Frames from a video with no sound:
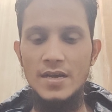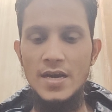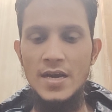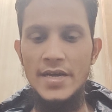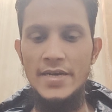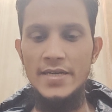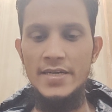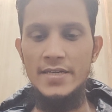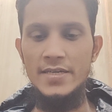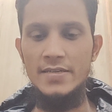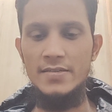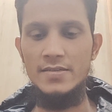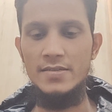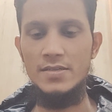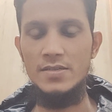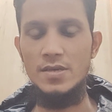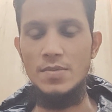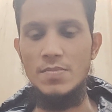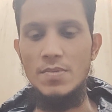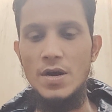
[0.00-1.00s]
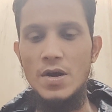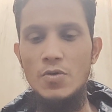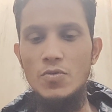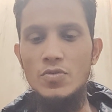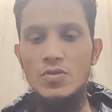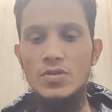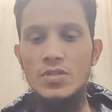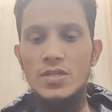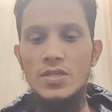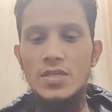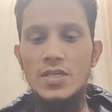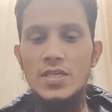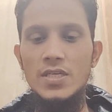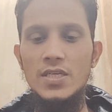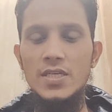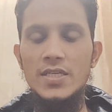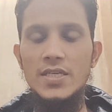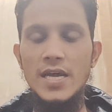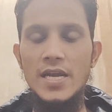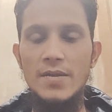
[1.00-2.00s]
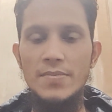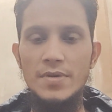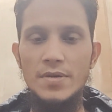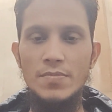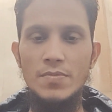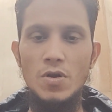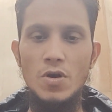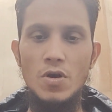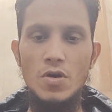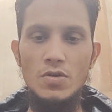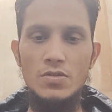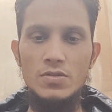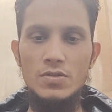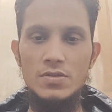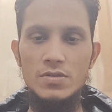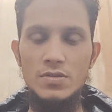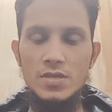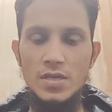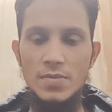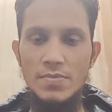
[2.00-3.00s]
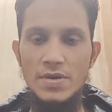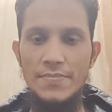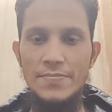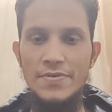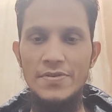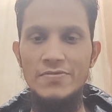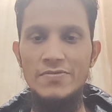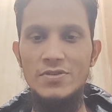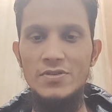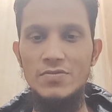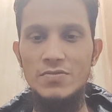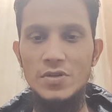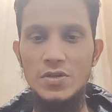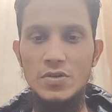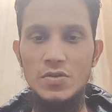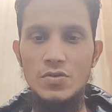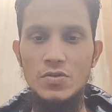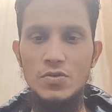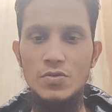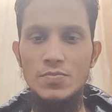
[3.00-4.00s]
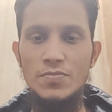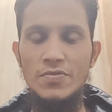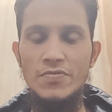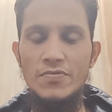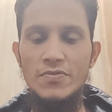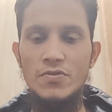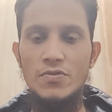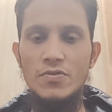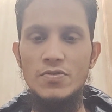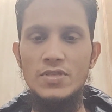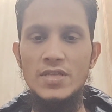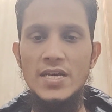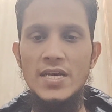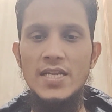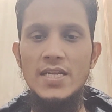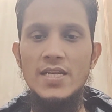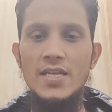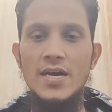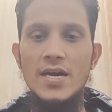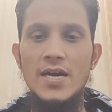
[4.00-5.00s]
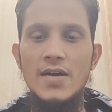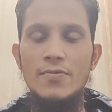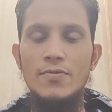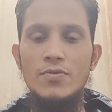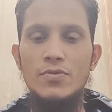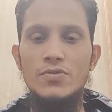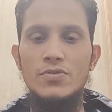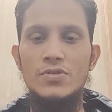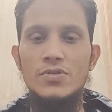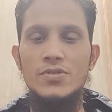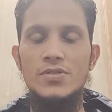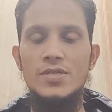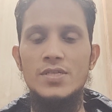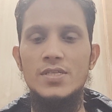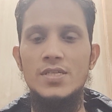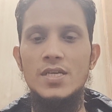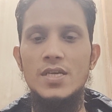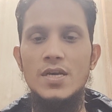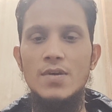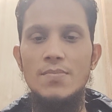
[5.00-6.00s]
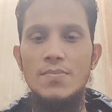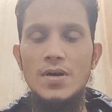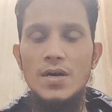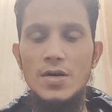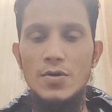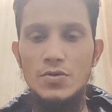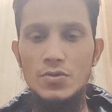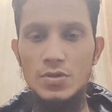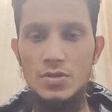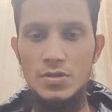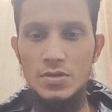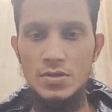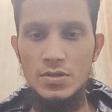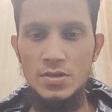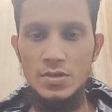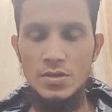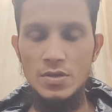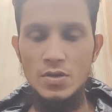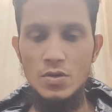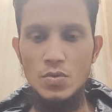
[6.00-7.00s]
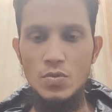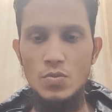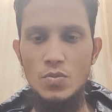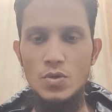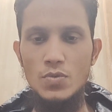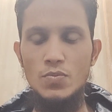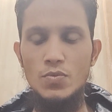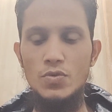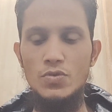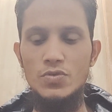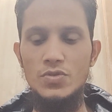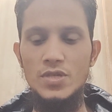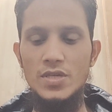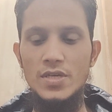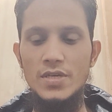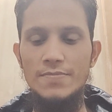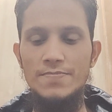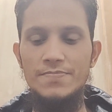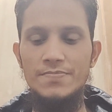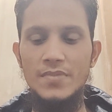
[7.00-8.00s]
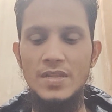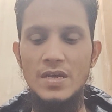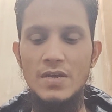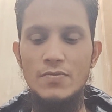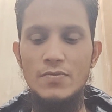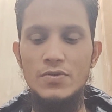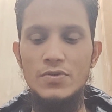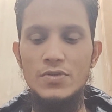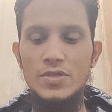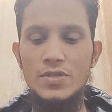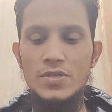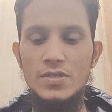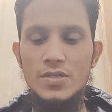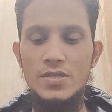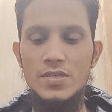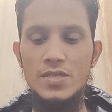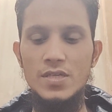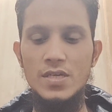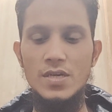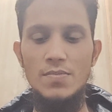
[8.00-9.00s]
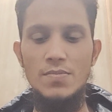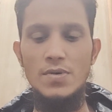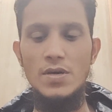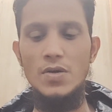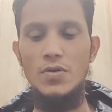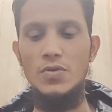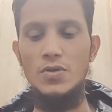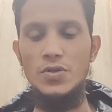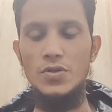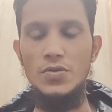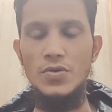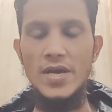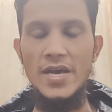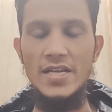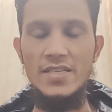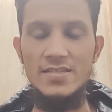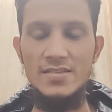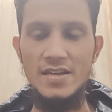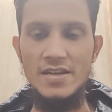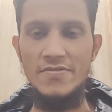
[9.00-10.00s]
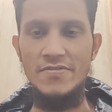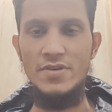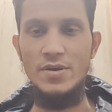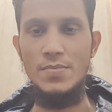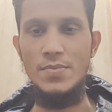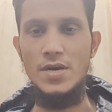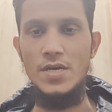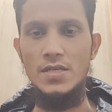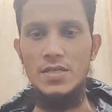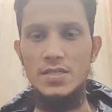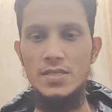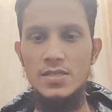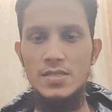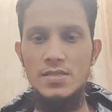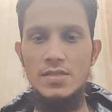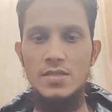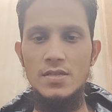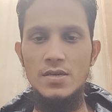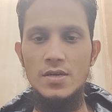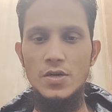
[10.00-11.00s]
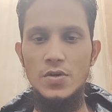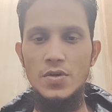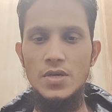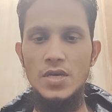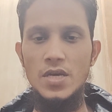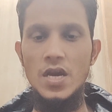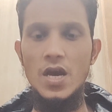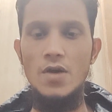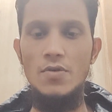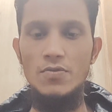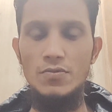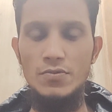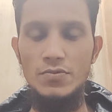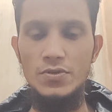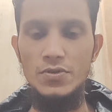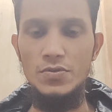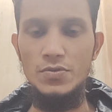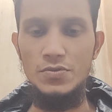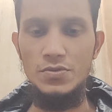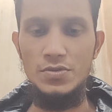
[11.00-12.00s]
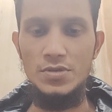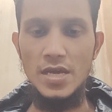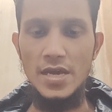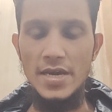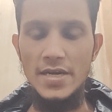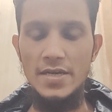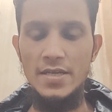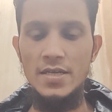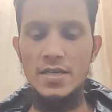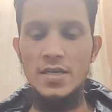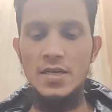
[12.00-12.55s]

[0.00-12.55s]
I did discuss about the dynamic blocks in my previous video. Before then, I was discussing about what was there. I was discussing about xref command. Okay, how do we use that?